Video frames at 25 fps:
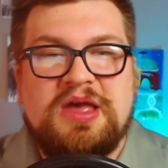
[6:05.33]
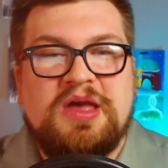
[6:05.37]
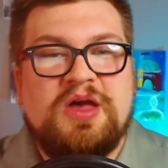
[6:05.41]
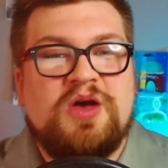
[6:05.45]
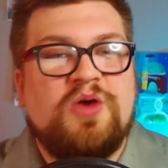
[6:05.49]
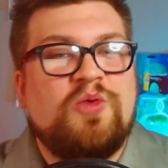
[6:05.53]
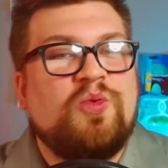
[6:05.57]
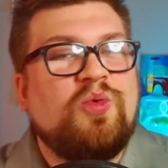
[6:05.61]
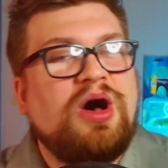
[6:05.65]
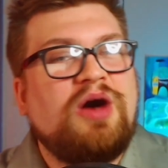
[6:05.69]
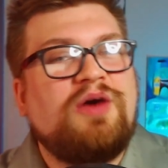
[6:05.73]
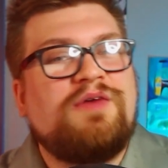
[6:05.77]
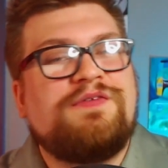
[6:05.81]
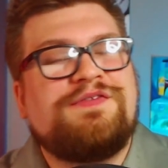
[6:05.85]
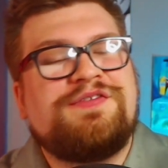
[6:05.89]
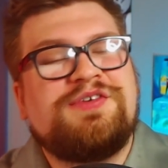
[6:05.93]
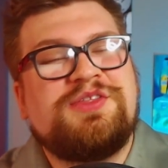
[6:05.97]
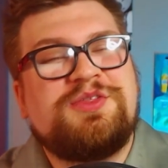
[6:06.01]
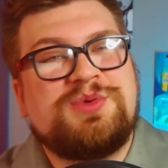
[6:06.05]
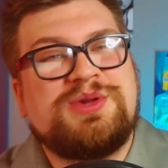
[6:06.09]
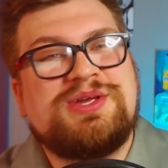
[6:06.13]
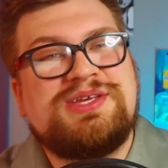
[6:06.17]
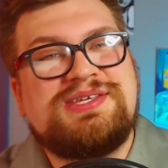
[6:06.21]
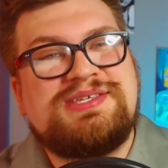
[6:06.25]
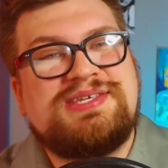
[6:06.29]
Well, for the
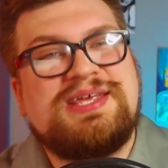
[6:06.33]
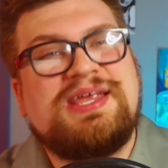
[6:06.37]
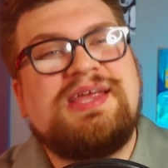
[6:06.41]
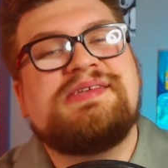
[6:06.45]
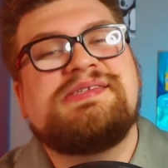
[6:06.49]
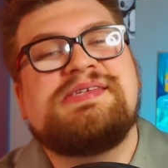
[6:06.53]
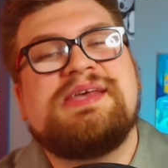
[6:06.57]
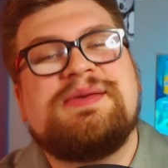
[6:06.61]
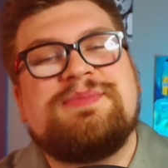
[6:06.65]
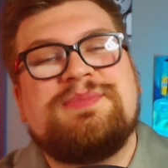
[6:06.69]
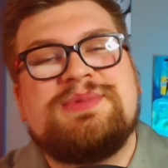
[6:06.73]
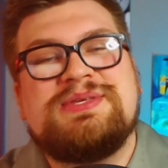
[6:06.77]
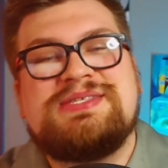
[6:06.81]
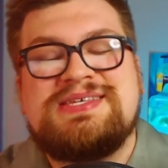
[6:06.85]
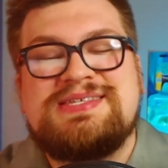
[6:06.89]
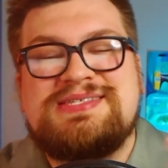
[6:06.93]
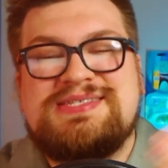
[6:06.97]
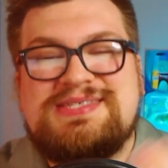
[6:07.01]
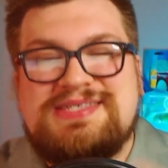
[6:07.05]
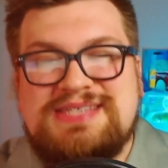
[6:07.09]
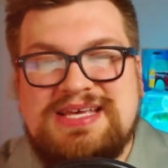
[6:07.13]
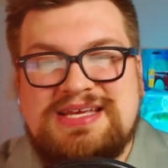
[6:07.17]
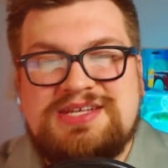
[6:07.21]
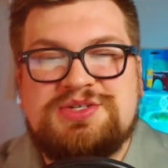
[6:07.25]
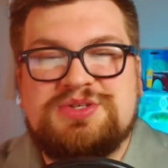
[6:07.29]
real estate exam, it's
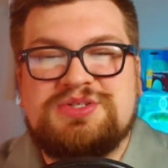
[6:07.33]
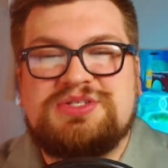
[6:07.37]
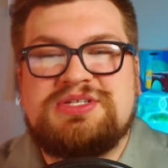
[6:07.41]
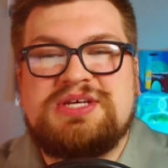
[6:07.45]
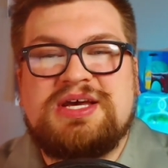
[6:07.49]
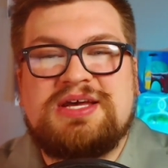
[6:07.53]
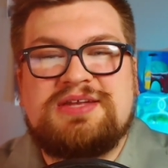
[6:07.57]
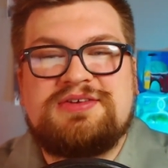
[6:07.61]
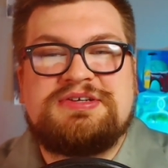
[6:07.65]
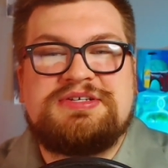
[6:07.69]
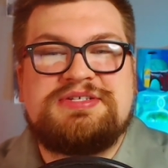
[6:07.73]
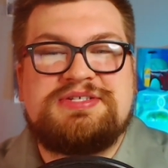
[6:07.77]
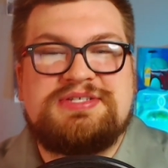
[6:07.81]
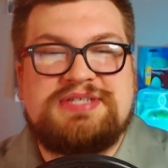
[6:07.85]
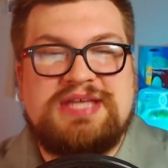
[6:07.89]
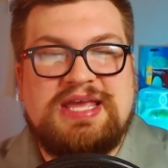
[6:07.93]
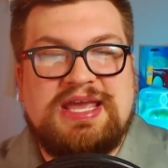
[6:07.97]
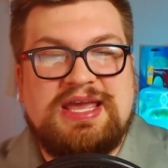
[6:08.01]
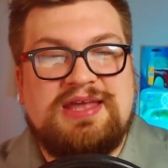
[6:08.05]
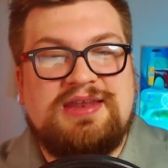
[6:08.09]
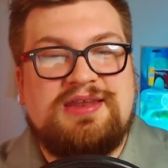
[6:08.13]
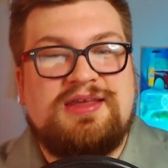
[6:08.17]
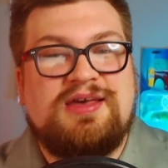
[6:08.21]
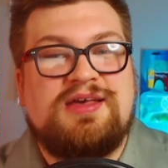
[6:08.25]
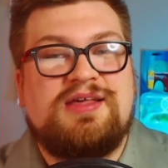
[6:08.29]
essential to
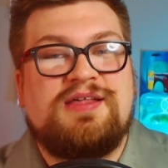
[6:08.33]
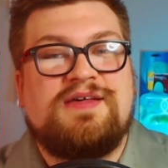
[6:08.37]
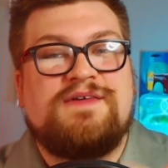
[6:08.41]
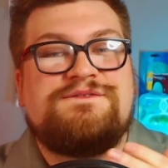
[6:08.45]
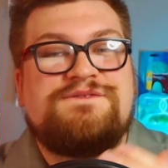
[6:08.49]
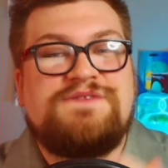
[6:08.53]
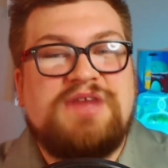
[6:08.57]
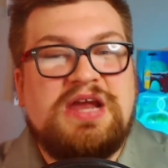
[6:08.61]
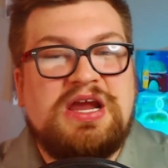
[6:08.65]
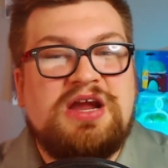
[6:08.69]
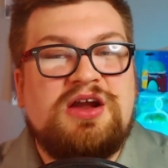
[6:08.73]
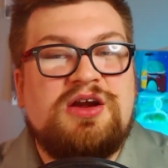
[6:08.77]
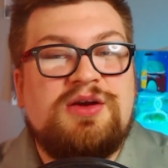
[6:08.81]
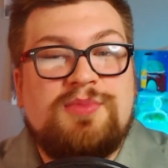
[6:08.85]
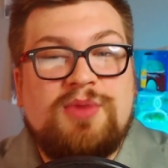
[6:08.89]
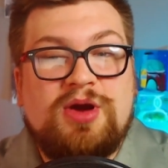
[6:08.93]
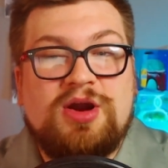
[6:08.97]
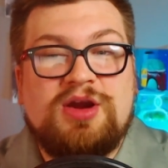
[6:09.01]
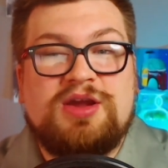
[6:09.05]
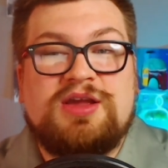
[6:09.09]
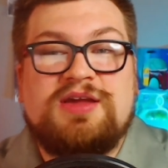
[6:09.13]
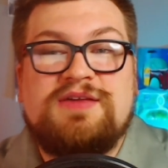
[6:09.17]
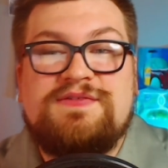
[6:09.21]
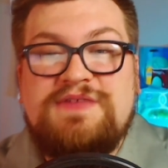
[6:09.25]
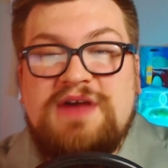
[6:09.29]
understand fair
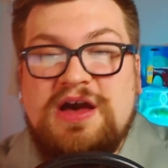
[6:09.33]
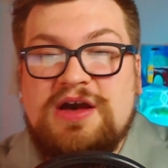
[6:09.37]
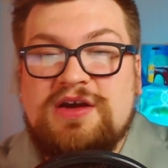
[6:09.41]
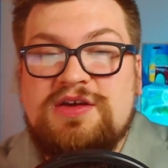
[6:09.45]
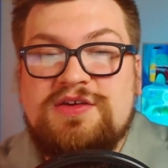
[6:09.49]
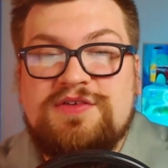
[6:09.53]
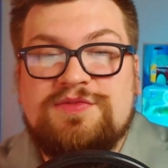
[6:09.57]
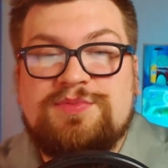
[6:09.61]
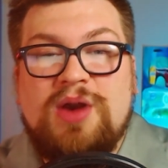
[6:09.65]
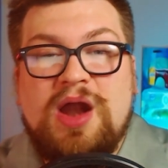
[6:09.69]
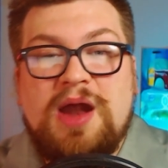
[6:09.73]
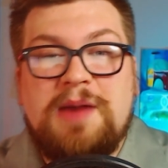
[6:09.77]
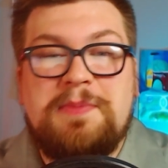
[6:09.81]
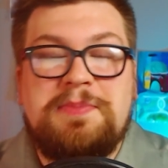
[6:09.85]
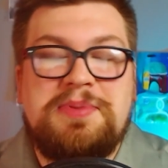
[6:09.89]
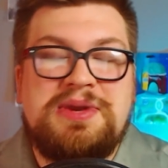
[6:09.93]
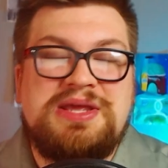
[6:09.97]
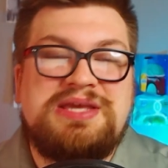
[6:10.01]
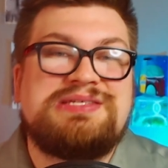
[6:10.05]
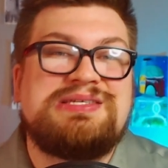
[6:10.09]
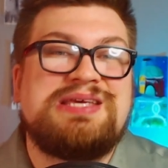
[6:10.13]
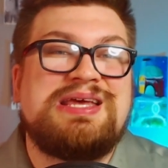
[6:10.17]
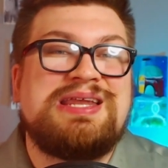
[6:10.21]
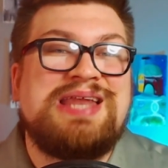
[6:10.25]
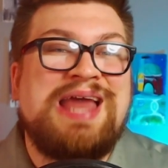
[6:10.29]
market value of
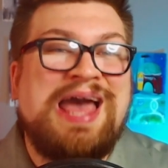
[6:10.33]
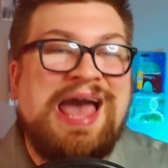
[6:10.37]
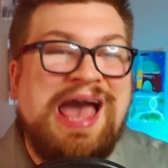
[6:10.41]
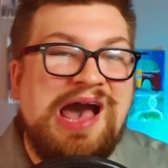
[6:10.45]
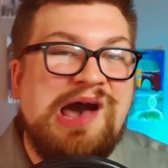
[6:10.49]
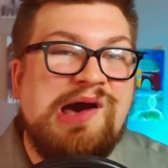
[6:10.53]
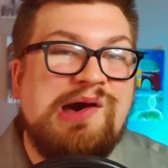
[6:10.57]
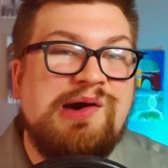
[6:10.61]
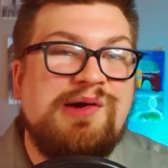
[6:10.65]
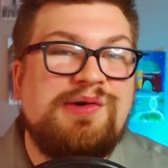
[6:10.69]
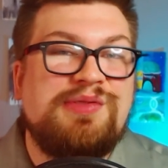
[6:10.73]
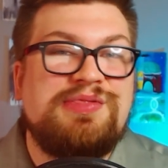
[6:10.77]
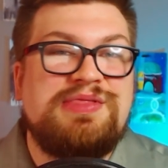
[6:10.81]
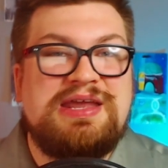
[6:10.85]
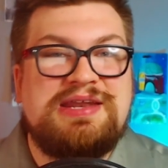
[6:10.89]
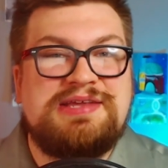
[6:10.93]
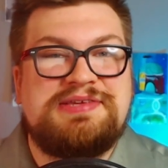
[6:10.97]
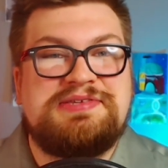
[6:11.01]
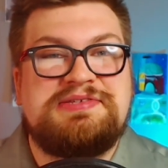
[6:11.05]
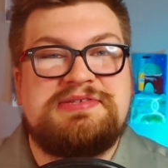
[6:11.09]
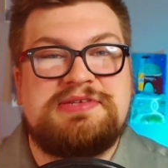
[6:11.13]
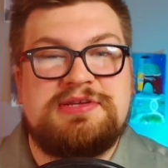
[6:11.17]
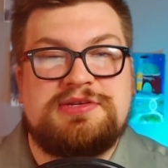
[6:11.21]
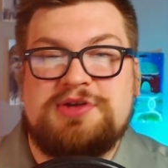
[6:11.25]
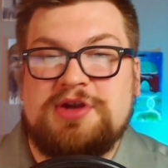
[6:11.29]
properties and how that is
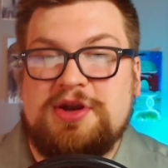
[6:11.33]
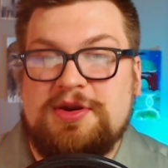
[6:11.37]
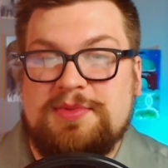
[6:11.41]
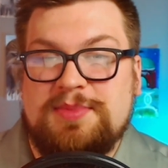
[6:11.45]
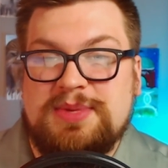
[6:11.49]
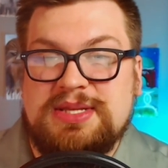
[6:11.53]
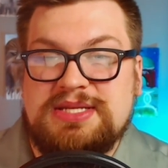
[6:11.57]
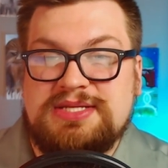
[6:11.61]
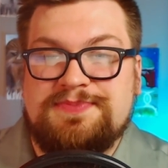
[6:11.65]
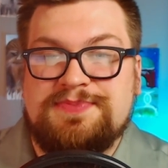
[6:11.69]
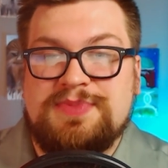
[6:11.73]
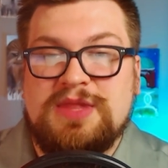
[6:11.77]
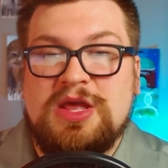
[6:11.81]
determined.